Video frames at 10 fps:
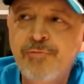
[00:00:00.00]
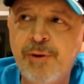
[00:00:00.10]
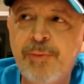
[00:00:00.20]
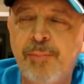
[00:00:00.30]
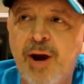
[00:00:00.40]

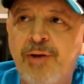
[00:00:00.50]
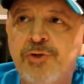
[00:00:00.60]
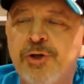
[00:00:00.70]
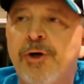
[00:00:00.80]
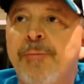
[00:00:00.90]
from the brown
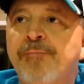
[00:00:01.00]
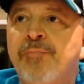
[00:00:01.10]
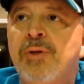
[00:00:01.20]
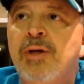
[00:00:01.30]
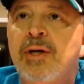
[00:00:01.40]
sugar.
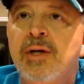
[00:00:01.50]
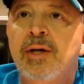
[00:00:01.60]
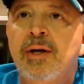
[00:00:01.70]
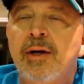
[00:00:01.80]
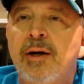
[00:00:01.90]

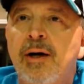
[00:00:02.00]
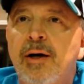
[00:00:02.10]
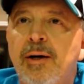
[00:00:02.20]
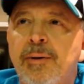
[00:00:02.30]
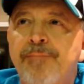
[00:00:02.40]

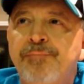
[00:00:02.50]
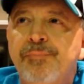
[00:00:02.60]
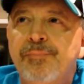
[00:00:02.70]
Um,